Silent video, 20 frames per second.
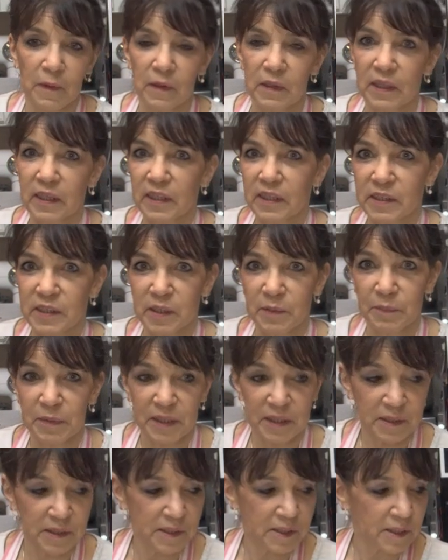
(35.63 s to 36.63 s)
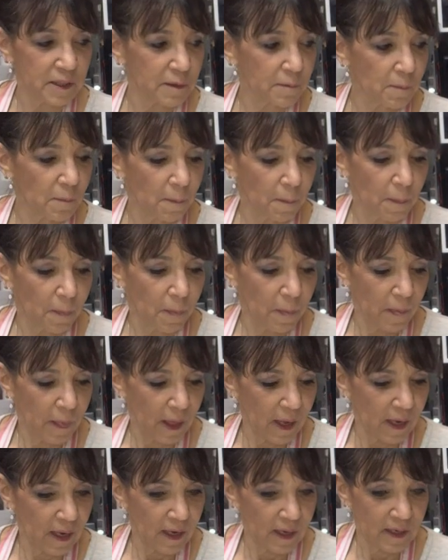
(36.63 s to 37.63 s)
easy peasy,
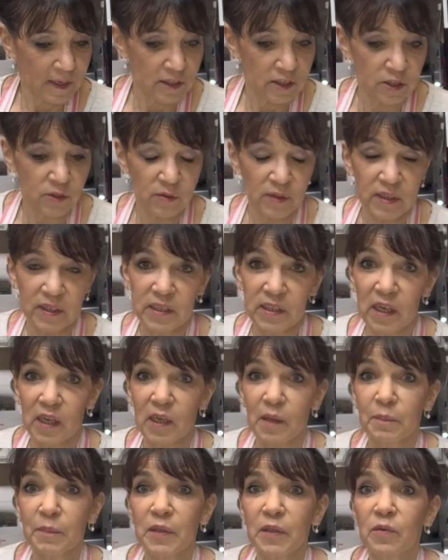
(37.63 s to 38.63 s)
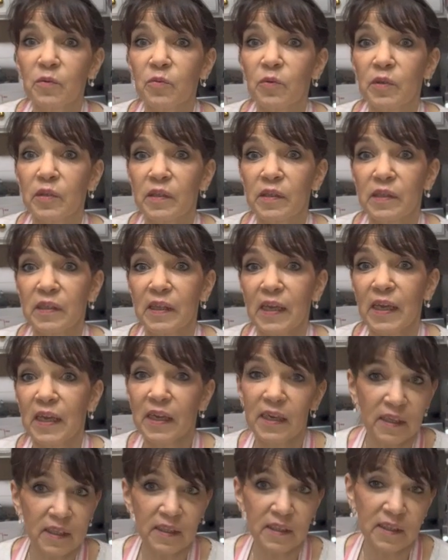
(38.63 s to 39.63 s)
and you can top it with
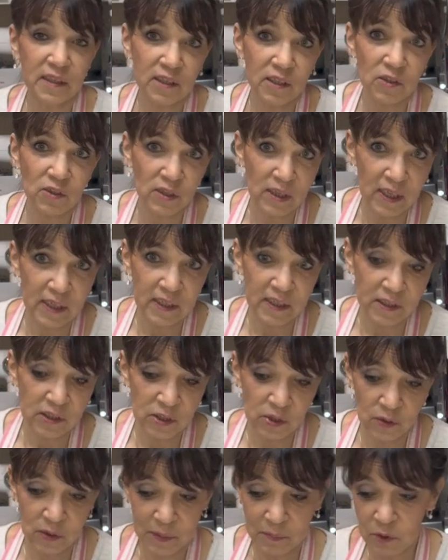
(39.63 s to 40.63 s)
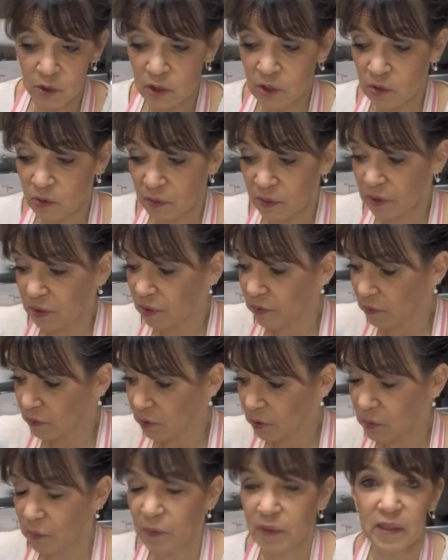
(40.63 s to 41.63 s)
anything you like. So I'm just going to
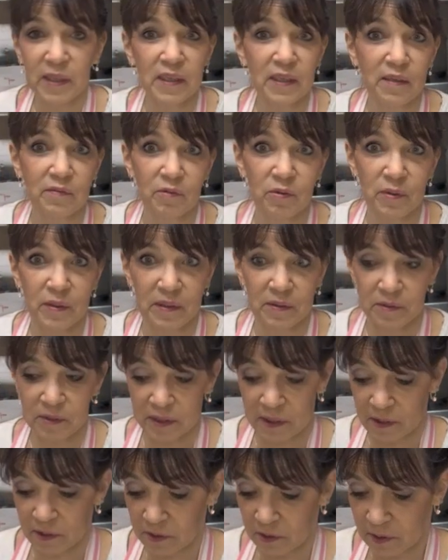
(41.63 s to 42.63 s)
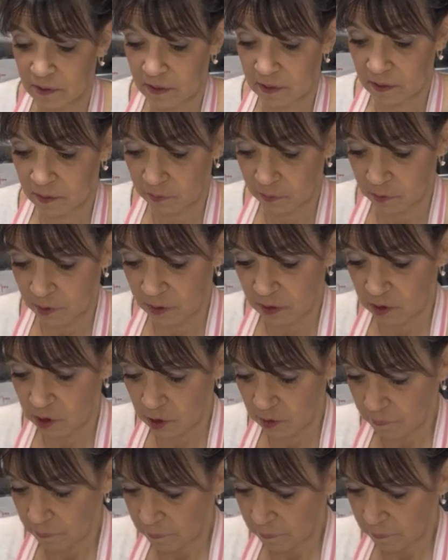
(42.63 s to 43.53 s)
use what I have around here in the fridge.